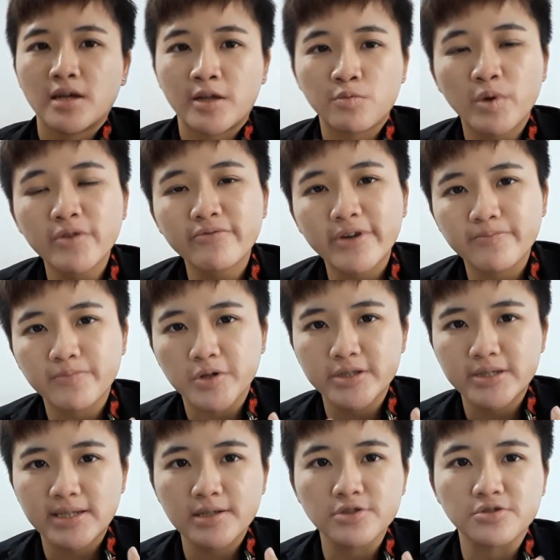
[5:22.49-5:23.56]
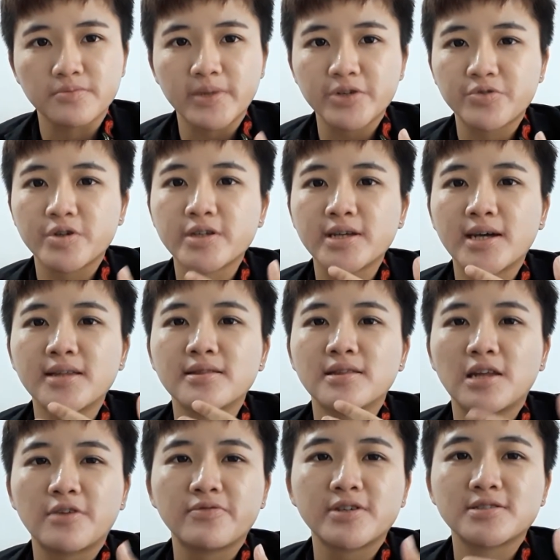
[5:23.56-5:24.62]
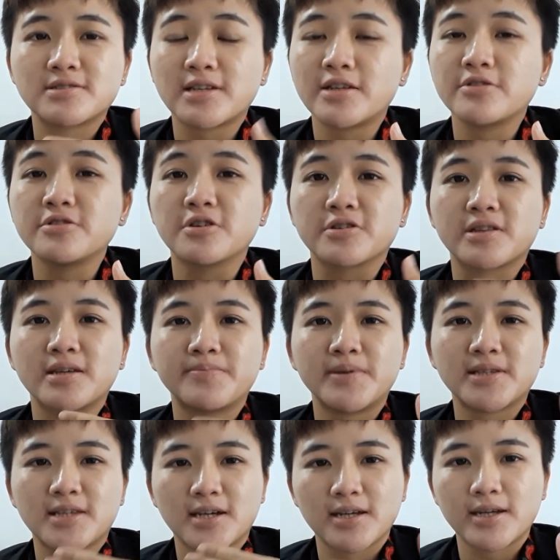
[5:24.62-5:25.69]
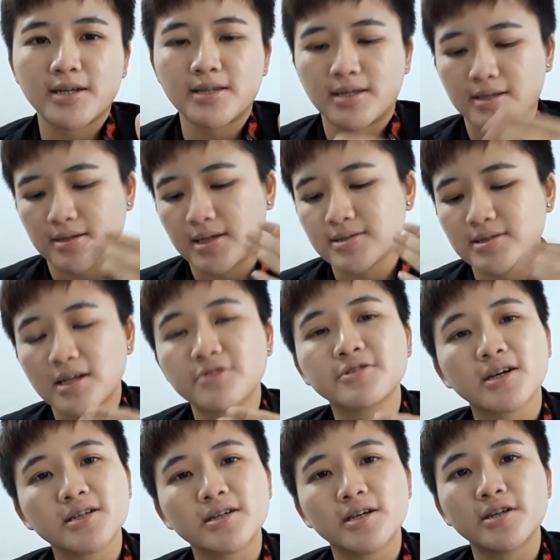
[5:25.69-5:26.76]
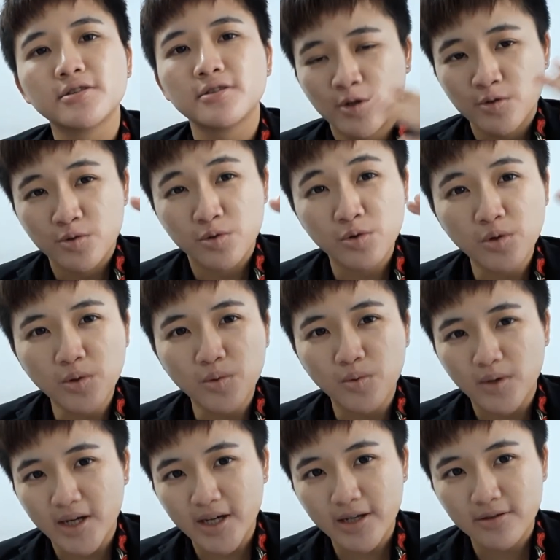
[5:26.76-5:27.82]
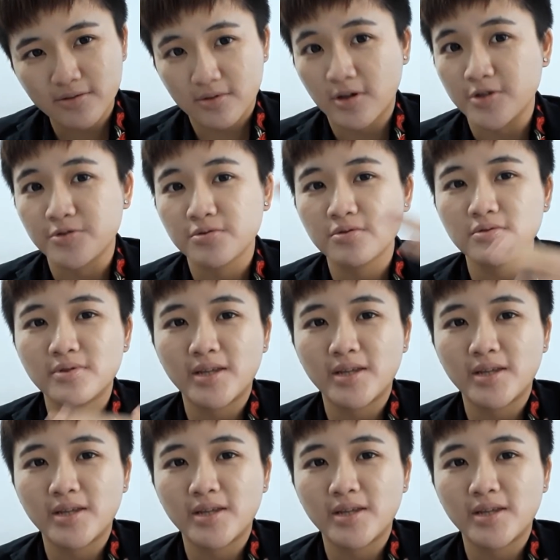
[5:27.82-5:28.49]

And one very important thing is to make sure that never set your TP target and SL target too wide or too